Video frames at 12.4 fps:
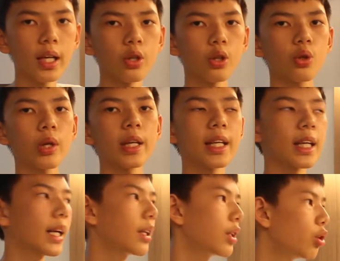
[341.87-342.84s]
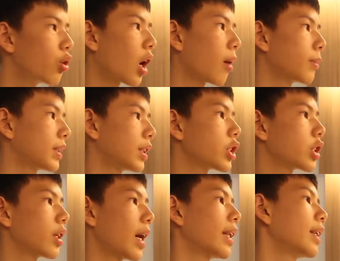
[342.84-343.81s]
that, you're creating a new
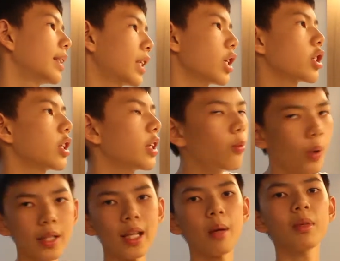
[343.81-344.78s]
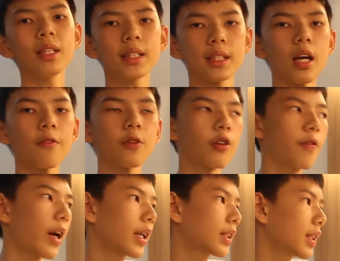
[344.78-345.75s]
composition, and essentially what that means in After
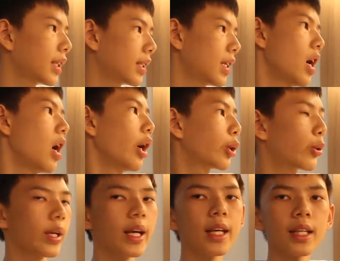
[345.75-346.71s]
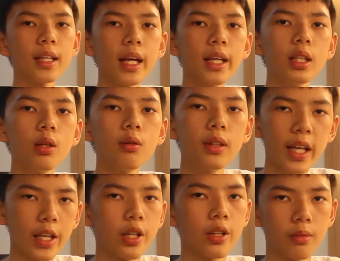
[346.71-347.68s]
Effects is creating a new
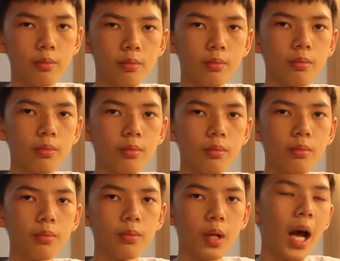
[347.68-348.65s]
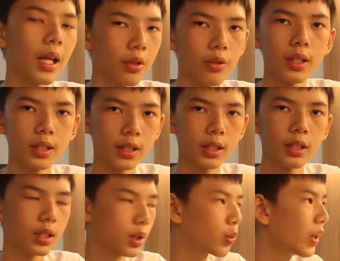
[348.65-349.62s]
layer. I know,
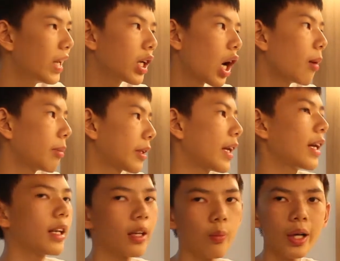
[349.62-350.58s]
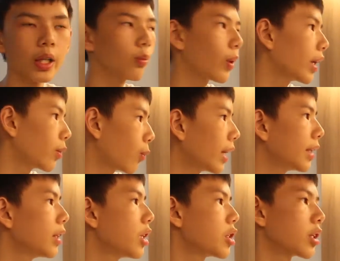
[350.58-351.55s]
it's really complicated. Why
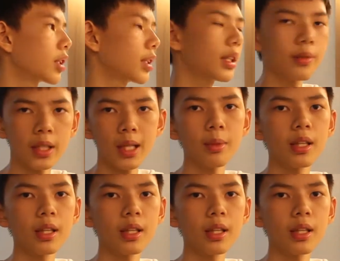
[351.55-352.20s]
didn't they just name